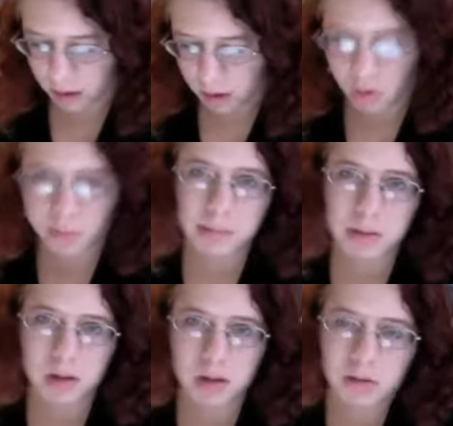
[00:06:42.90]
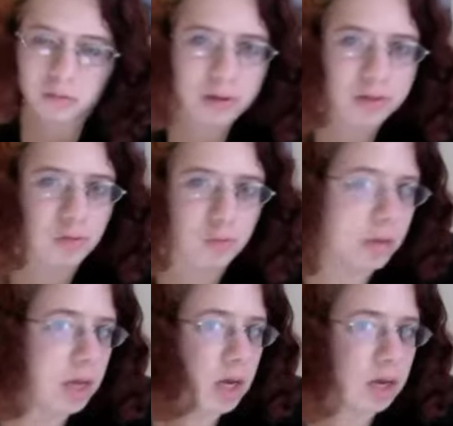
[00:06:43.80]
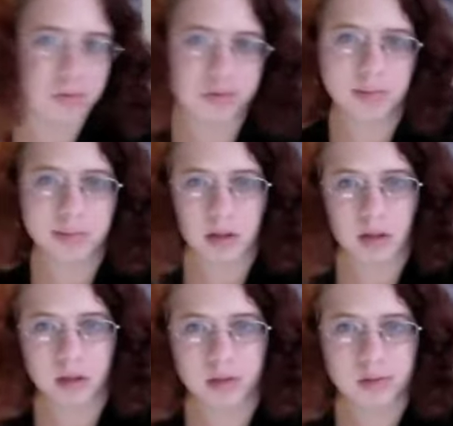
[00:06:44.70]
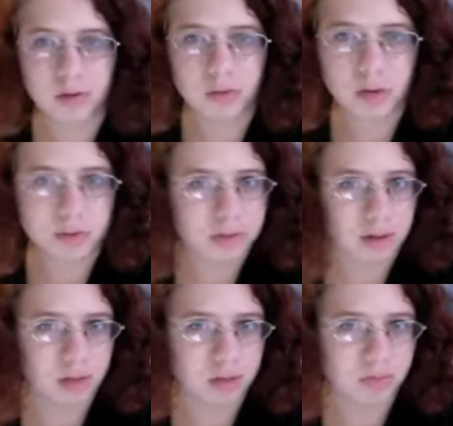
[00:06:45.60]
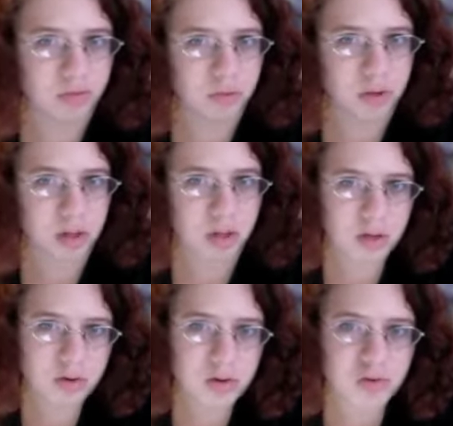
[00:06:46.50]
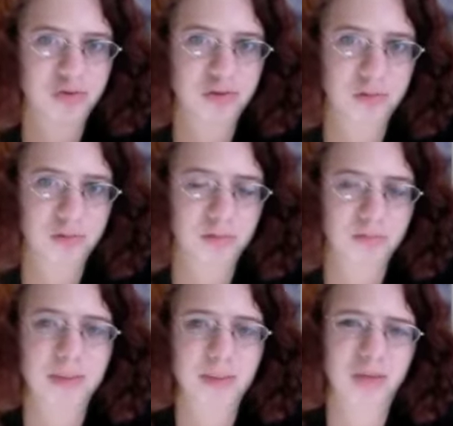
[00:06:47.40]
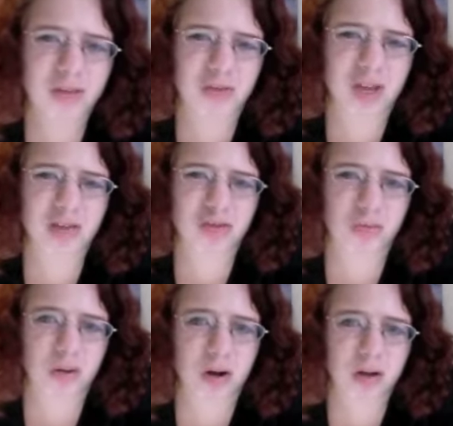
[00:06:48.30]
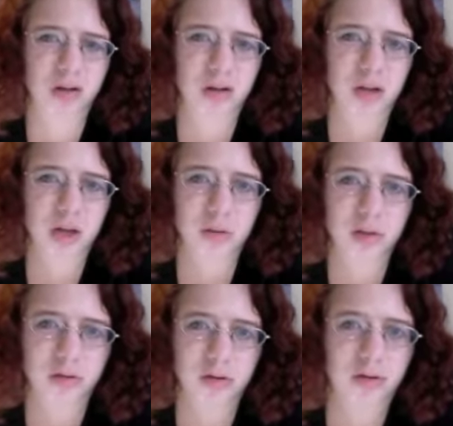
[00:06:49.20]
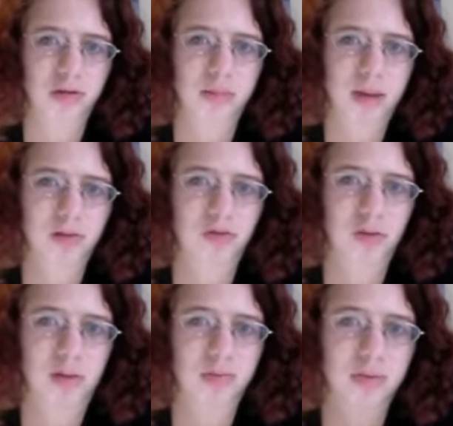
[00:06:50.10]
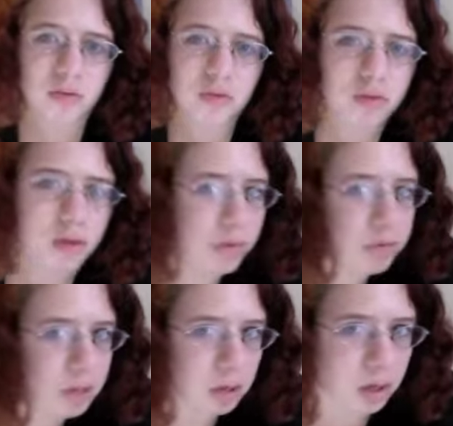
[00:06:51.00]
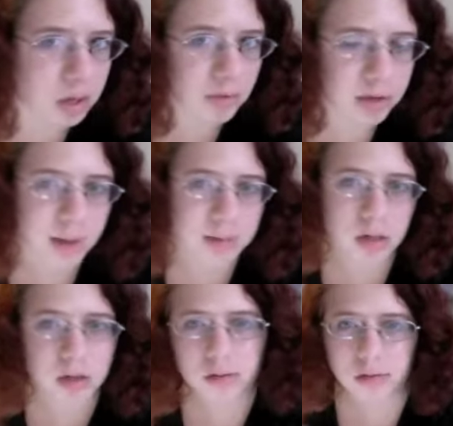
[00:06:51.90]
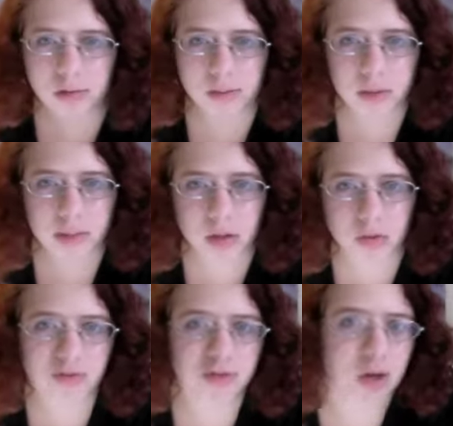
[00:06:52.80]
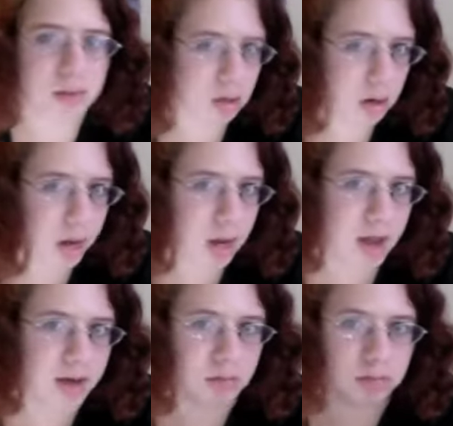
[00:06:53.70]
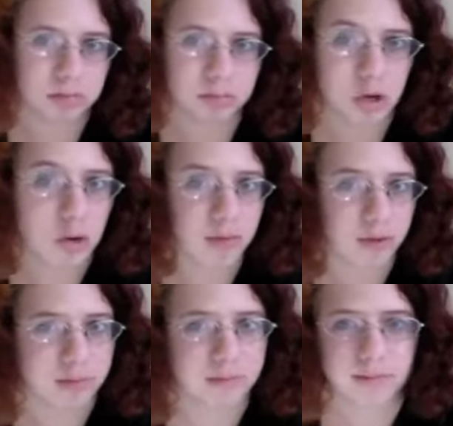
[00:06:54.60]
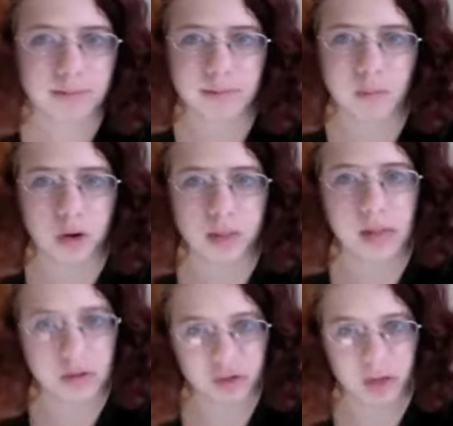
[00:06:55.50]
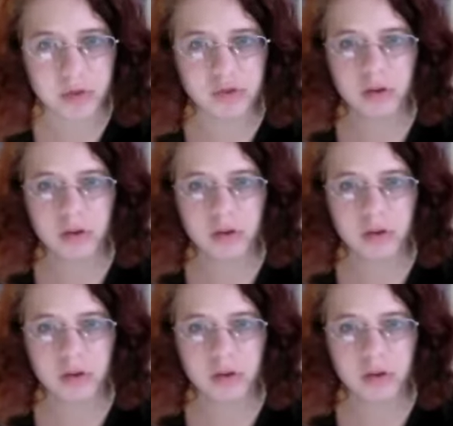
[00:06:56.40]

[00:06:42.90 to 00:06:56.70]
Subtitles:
Or maybe once a week or something, because you don't want to exhaust them too quickly. I don't know, just maybe once a week is too broad. You want students to master this, but of course they'll always be learning. Vocabulary isn't something that you ever stop learning. I don't know every word in the English language.